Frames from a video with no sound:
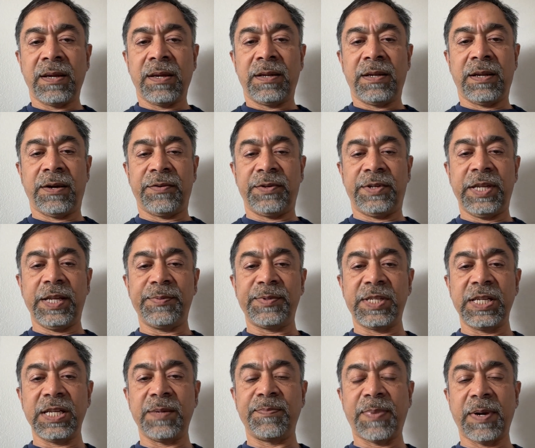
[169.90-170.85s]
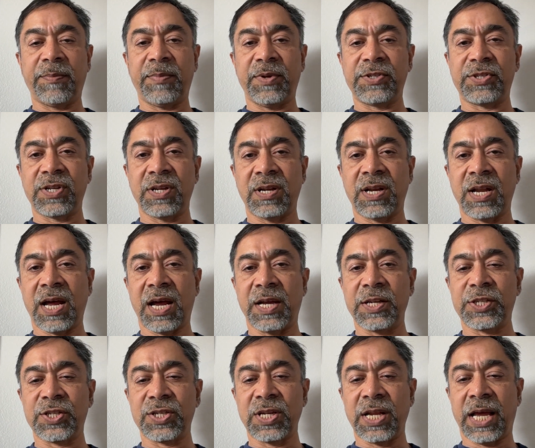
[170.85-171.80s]
Now, DeepSeek published a
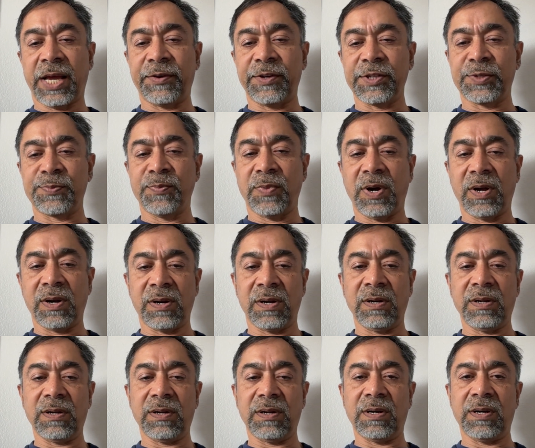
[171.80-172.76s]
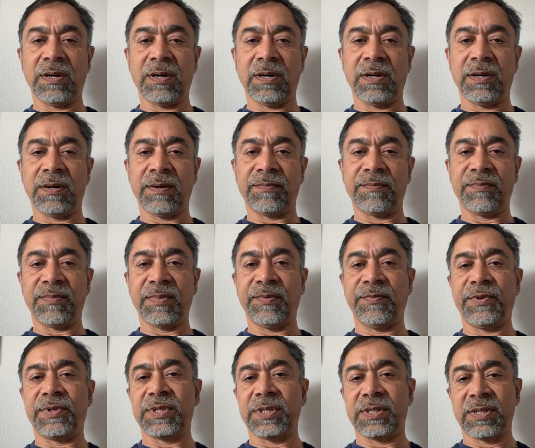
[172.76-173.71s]
large language model,
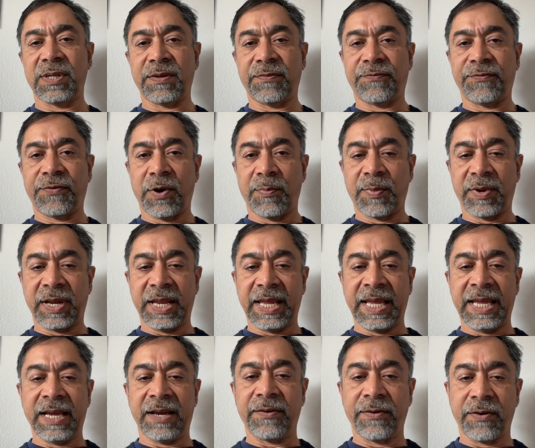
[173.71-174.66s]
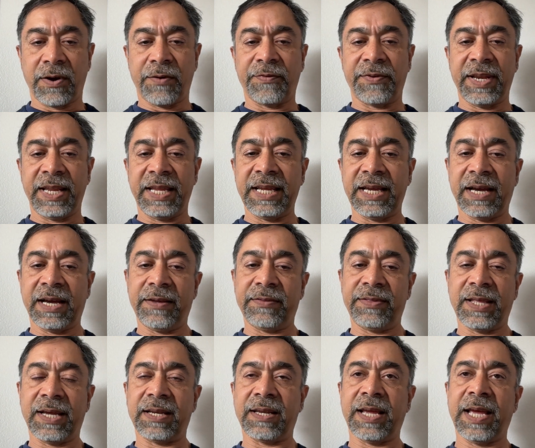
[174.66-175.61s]
which is a form of an AI
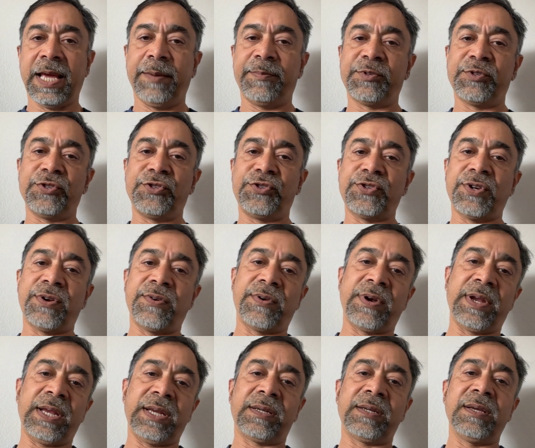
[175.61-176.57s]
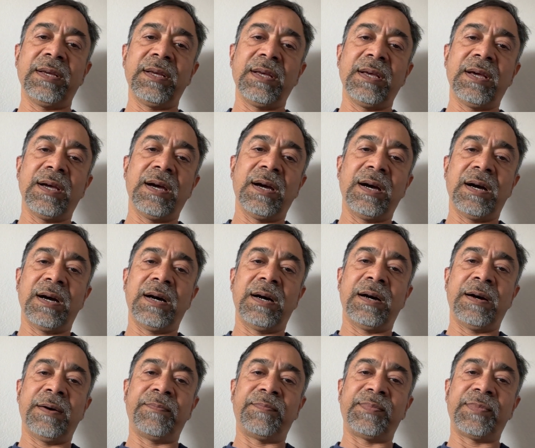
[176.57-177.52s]
that helps you generate
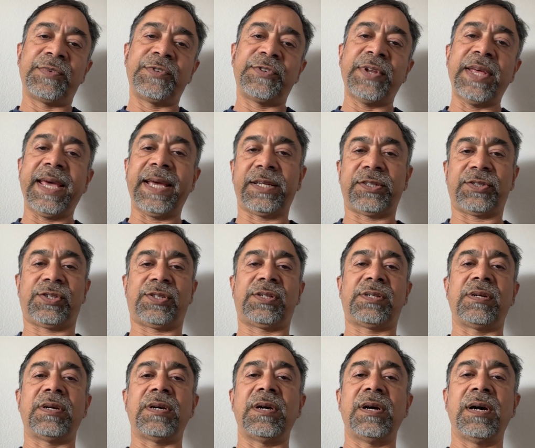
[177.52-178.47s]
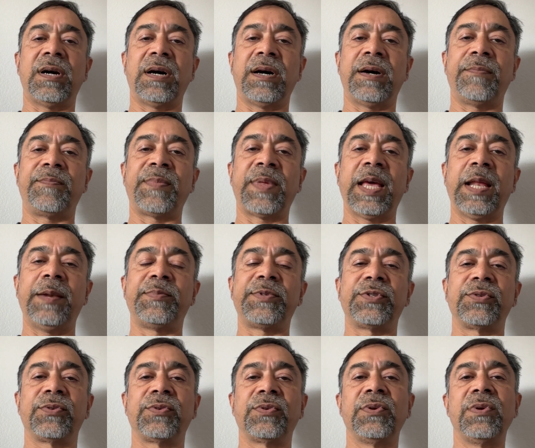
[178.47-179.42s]
text,
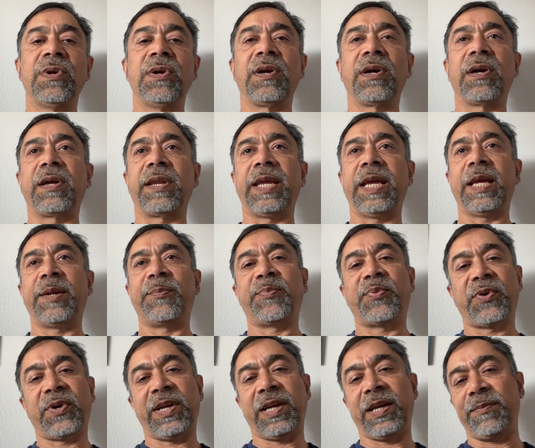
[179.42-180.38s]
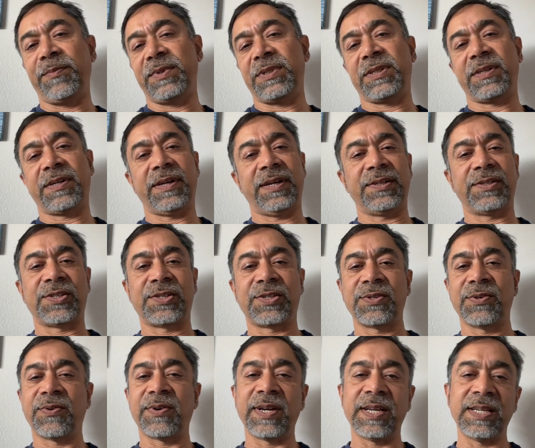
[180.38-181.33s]
helps you create poems, create
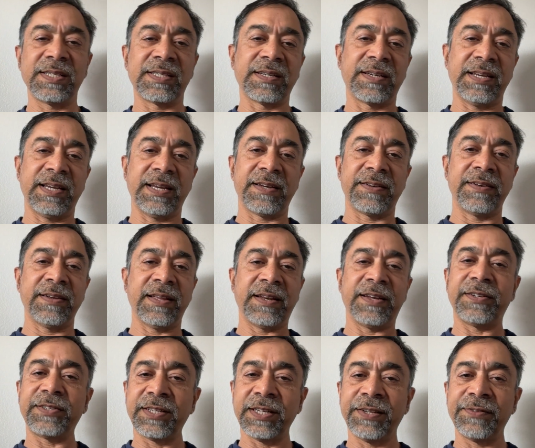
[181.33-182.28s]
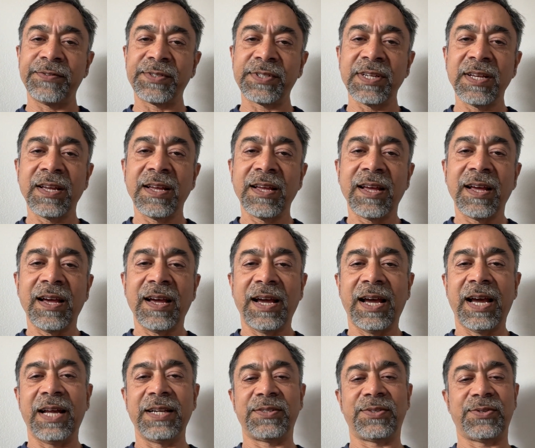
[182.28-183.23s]
stories, create narratives,
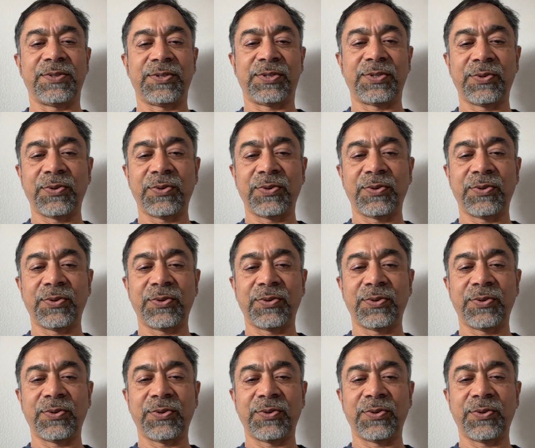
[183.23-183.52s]
answers